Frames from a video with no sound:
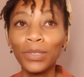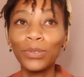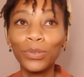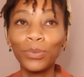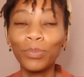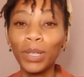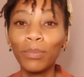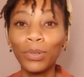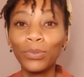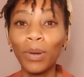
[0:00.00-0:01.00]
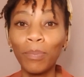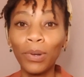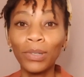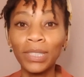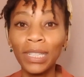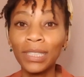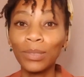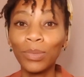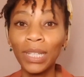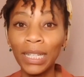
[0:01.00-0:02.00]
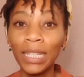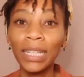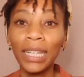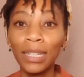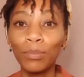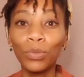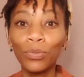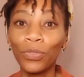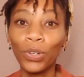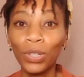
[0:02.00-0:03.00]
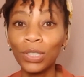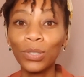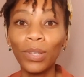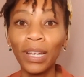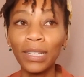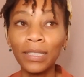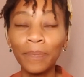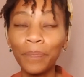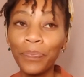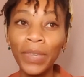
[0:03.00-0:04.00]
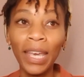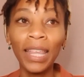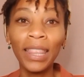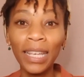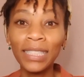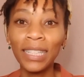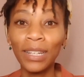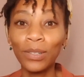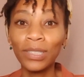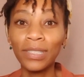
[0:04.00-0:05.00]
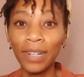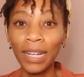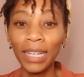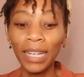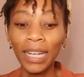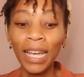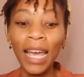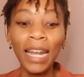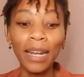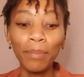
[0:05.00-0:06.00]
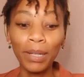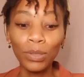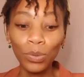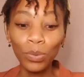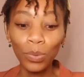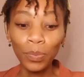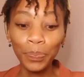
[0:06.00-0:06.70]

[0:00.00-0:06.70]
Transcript: to be able to apologize quickly and move on so that things are not dragging. Number two